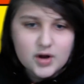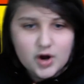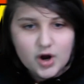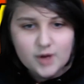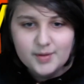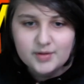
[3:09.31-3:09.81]

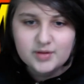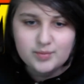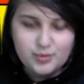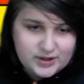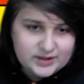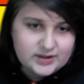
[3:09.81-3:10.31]
Our opponents
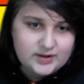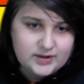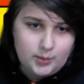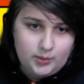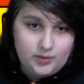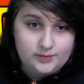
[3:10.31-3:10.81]
predicted that
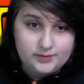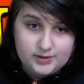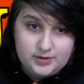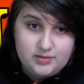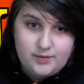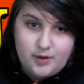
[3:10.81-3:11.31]
we were going to
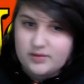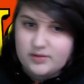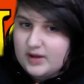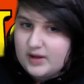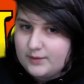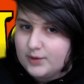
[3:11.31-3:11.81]
choose a forest
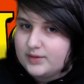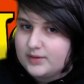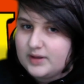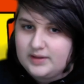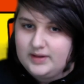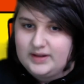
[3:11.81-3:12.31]
deck first,
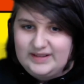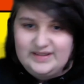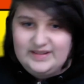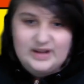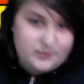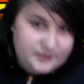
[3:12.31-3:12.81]
and selected
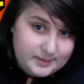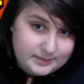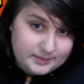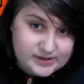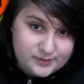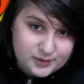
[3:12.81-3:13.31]
their flame
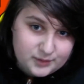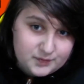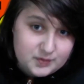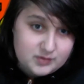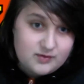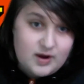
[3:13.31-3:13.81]
player for the
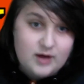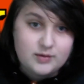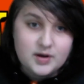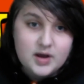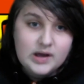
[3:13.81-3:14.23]
first round,